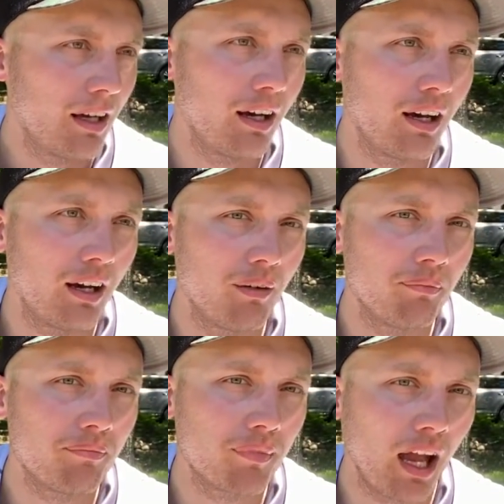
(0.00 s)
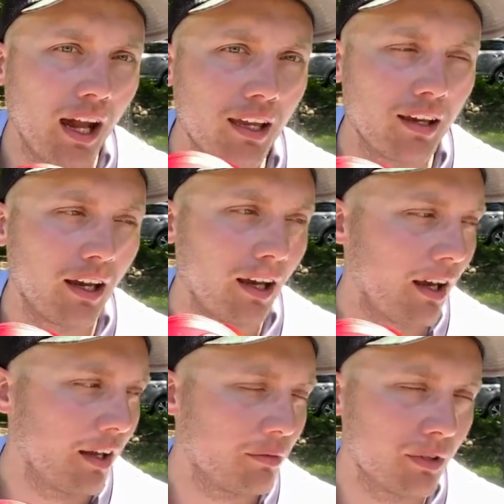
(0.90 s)
Um, I
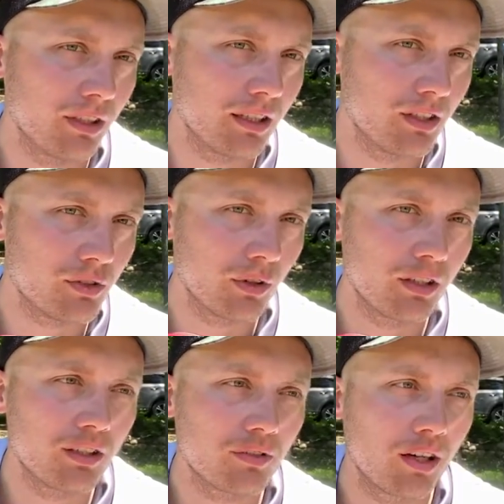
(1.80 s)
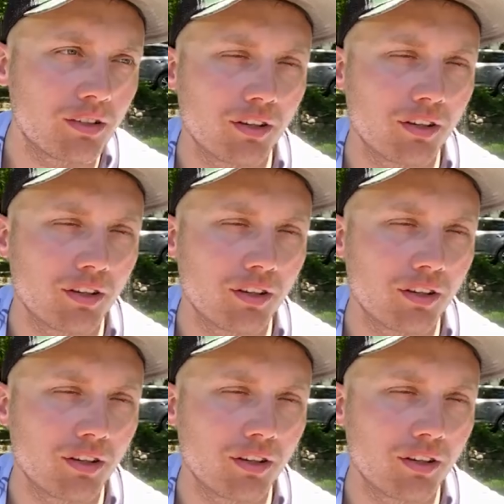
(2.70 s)
I really enjoy these rods.